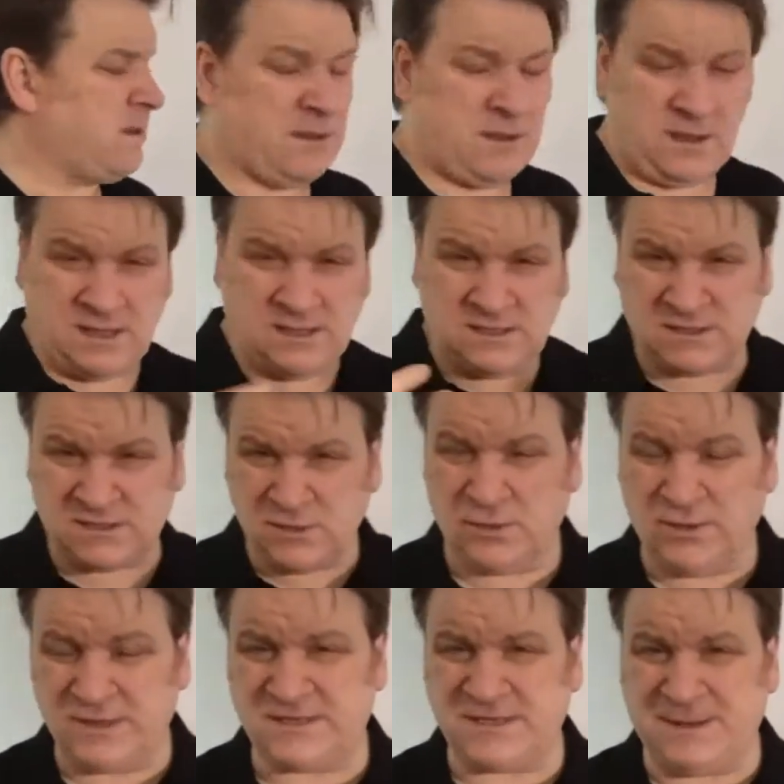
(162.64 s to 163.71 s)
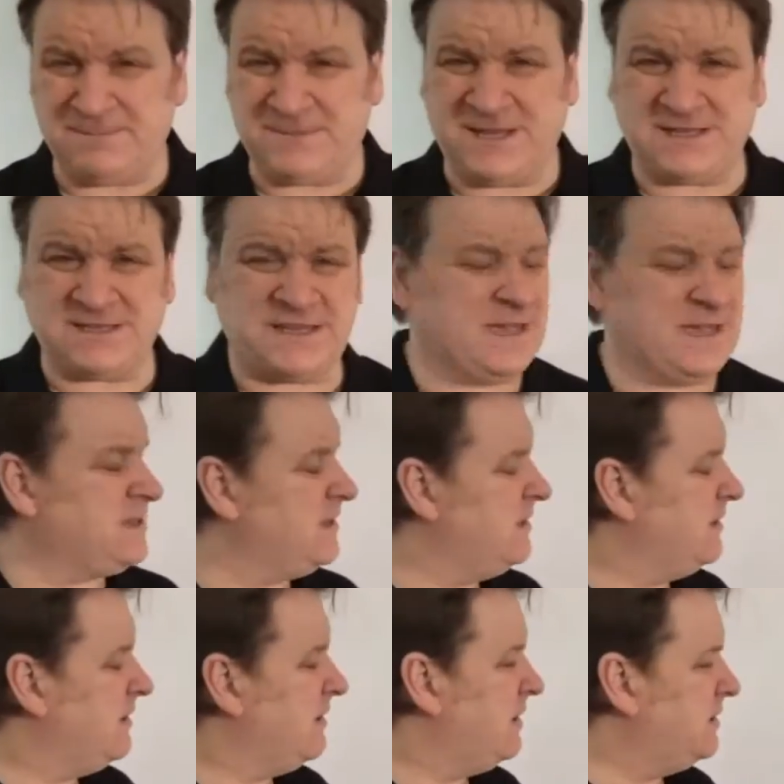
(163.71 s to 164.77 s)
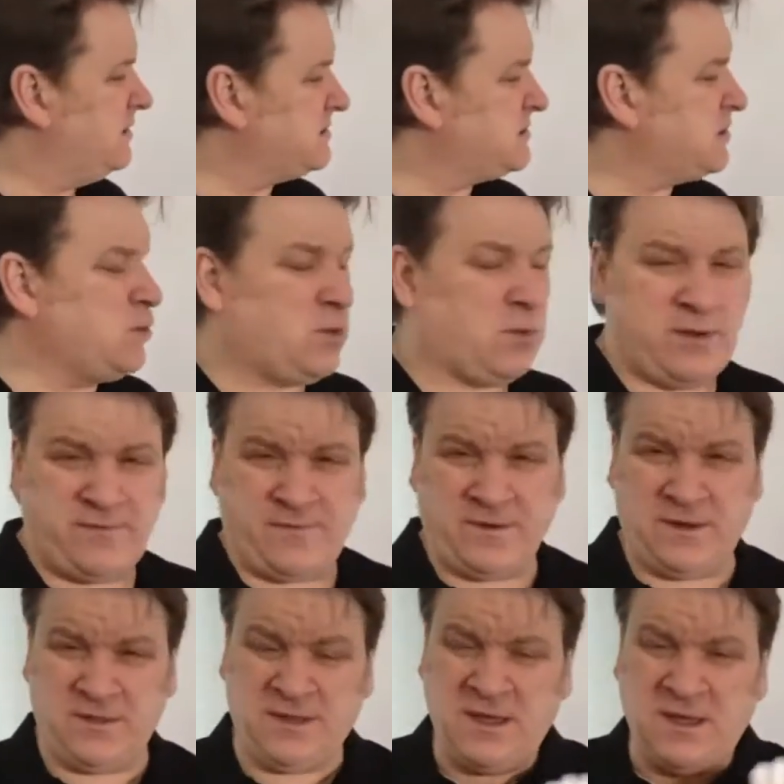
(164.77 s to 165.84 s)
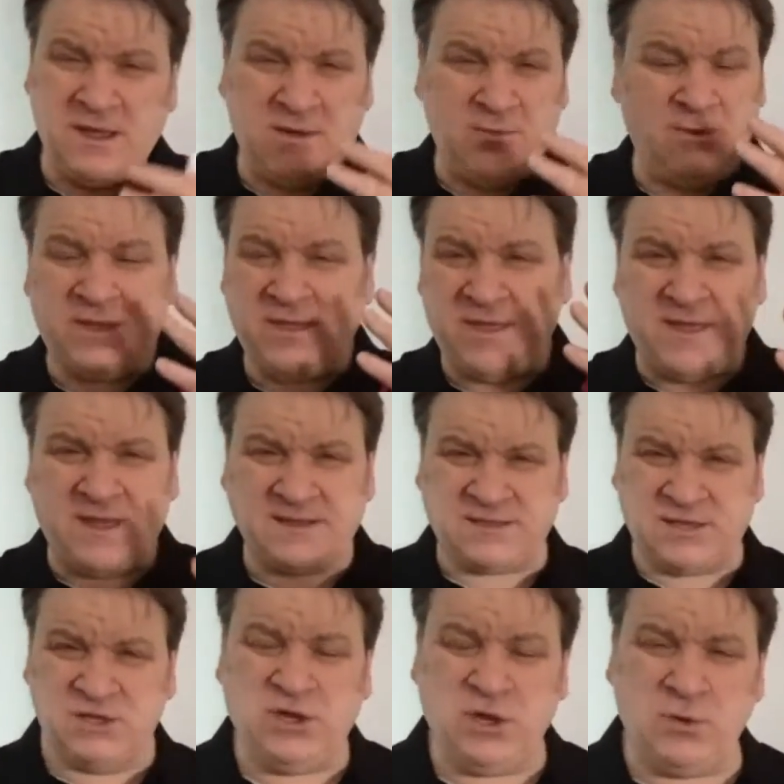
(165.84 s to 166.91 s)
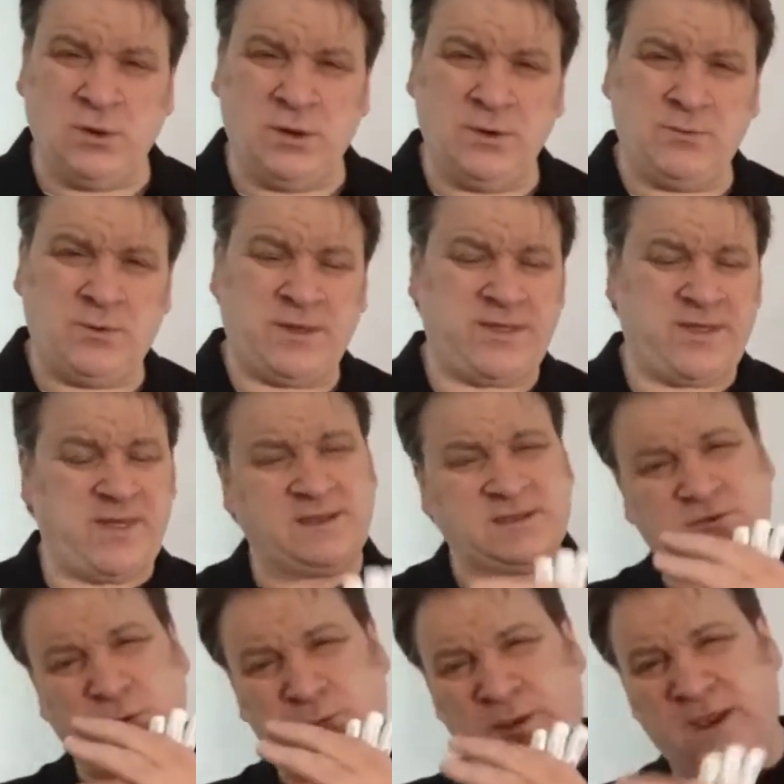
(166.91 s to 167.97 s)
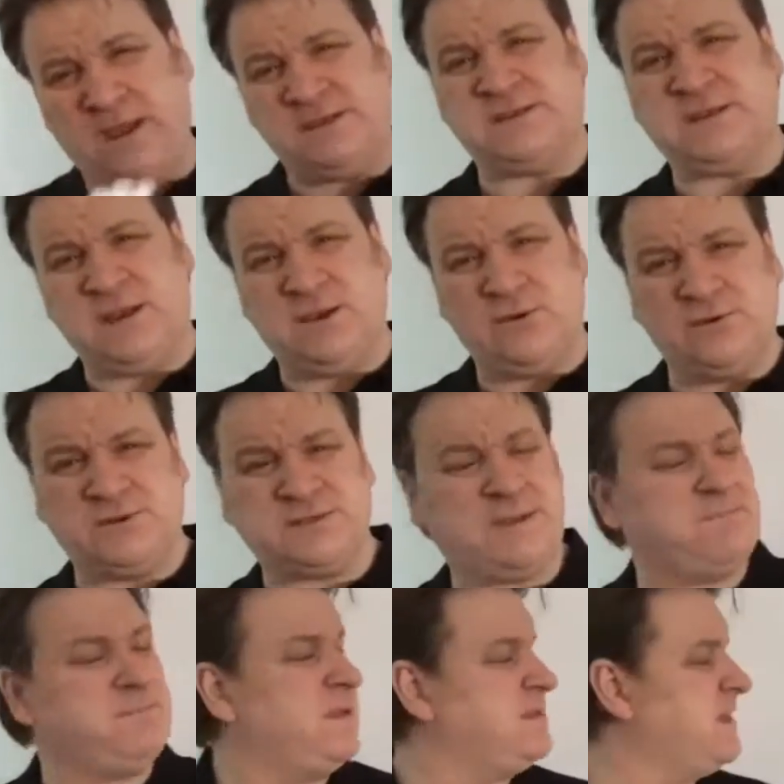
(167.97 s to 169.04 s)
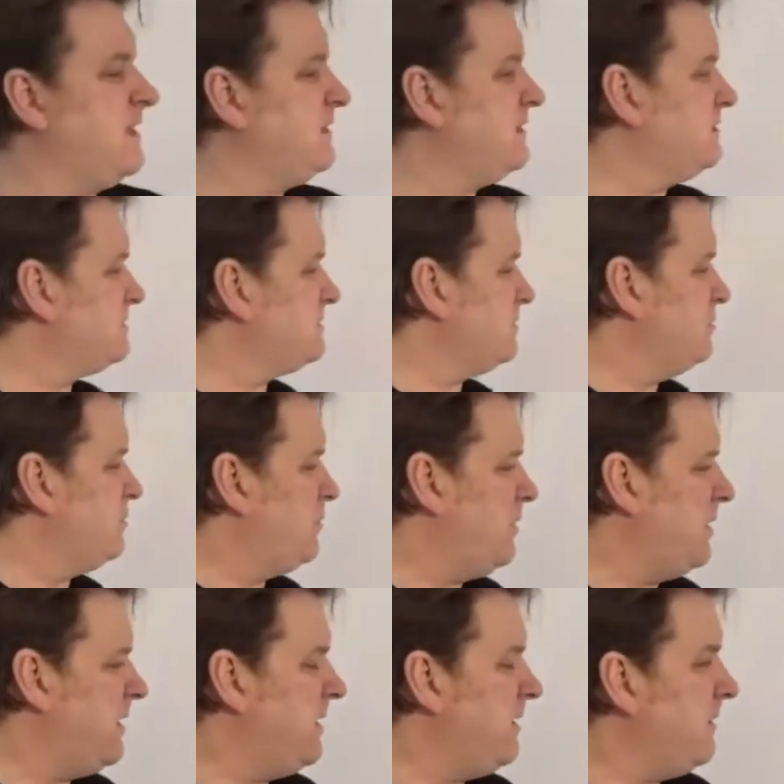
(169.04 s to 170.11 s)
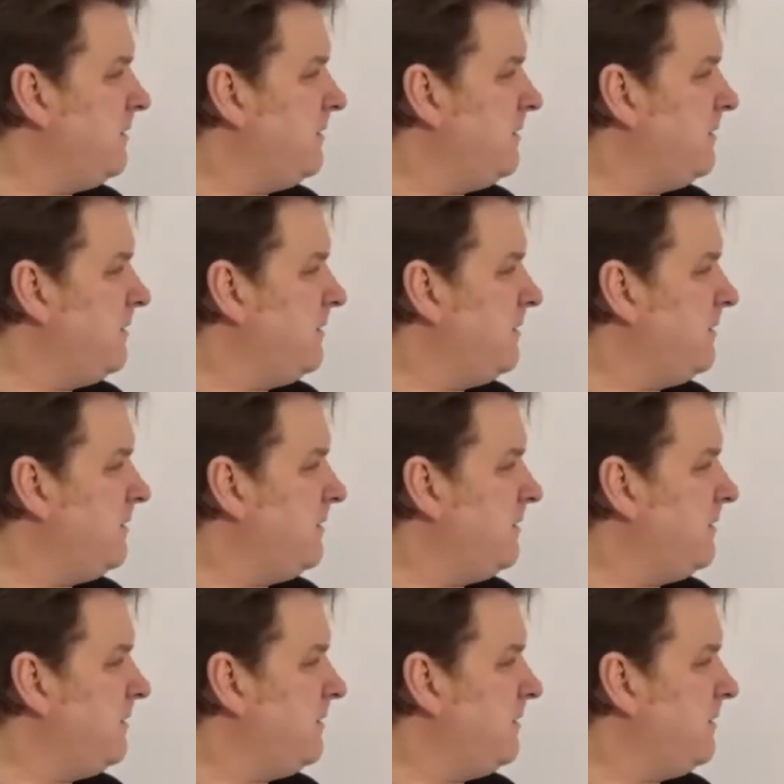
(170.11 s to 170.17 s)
install a septic tank and soakaway for you. Whether that's a new one, whether that's replacing an old septic tank and soakaway.